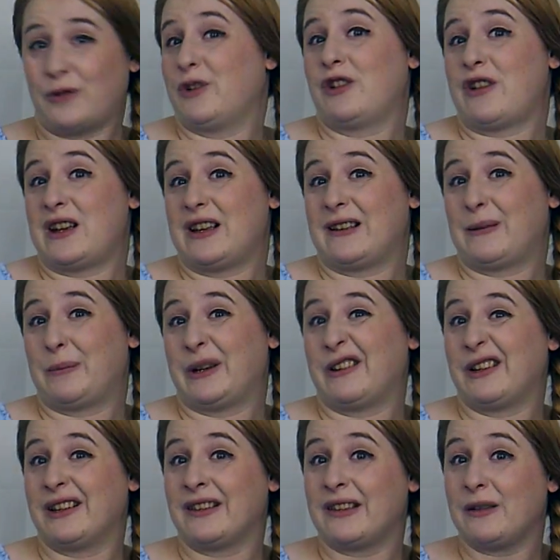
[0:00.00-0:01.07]
a great
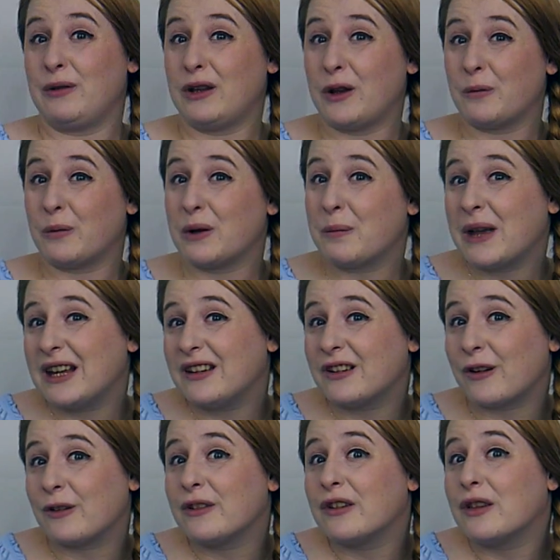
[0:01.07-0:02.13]
experience. If you don't want to pay to
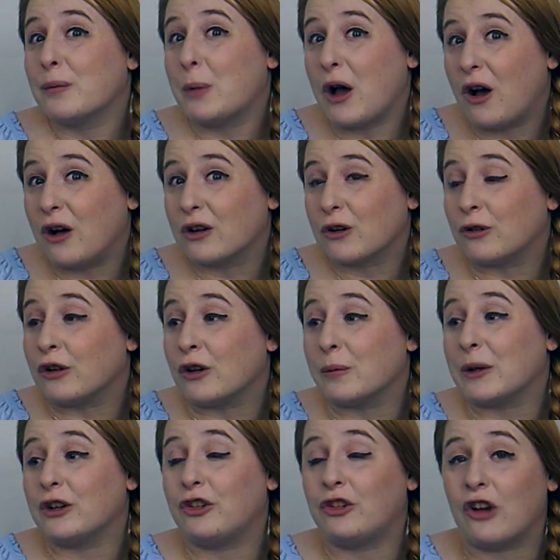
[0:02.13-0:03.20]
go into the park, or you're a
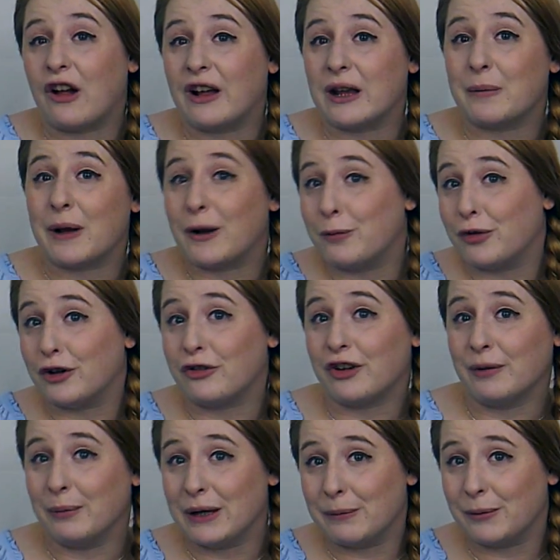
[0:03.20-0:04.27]
bit shy about
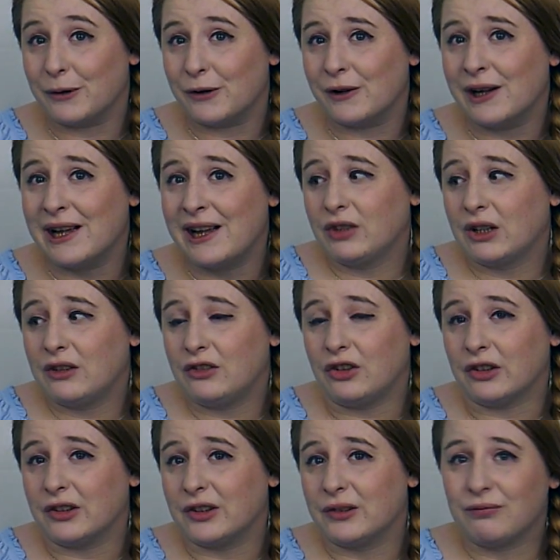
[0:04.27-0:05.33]
approaching people,
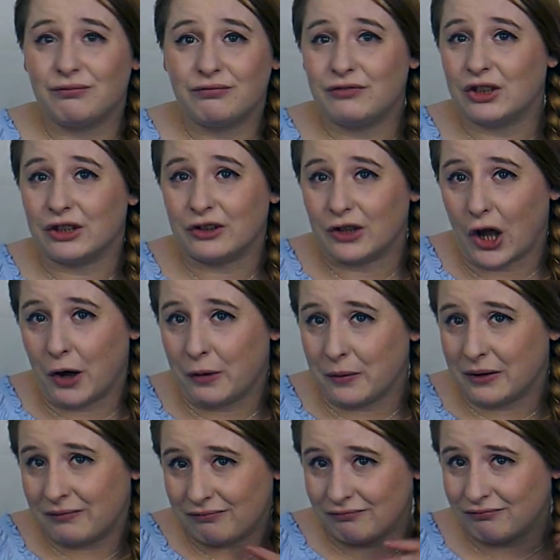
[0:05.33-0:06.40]
just go
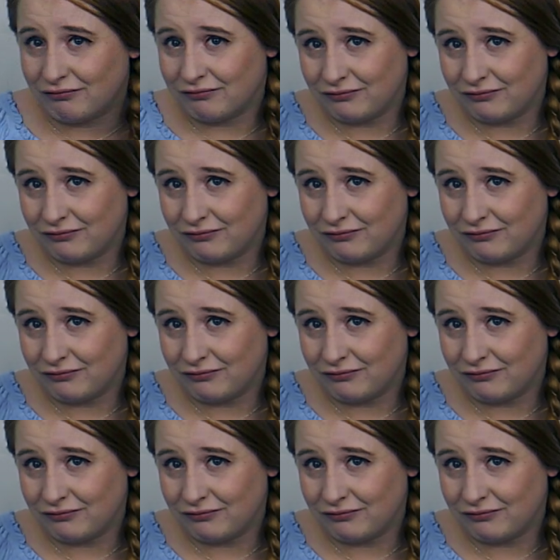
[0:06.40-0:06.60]
and